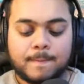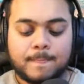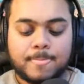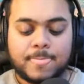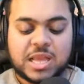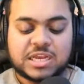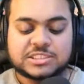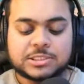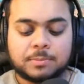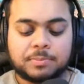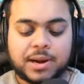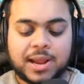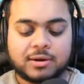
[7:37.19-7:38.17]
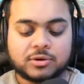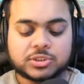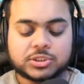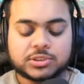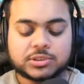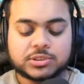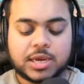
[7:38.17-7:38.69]

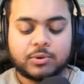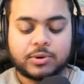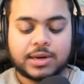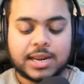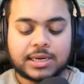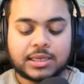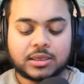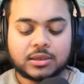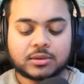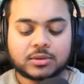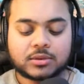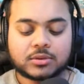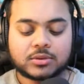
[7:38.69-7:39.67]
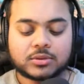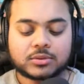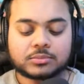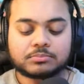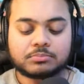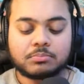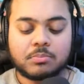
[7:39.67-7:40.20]
Ceballos, El Neni,
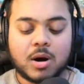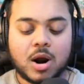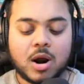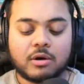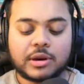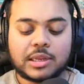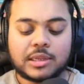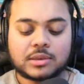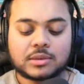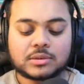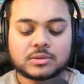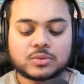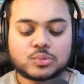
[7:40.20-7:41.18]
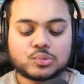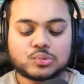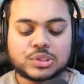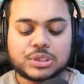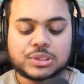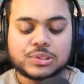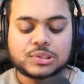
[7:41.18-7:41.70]
Mari,
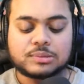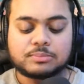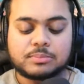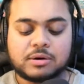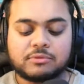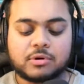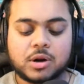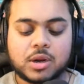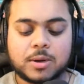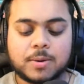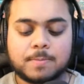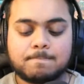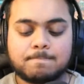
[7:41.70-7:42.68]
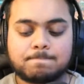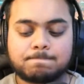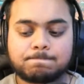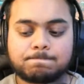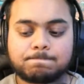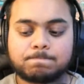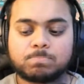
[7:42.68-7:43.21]
and Matt Ryan.
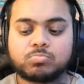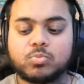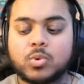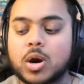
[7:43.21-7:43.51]
Wow.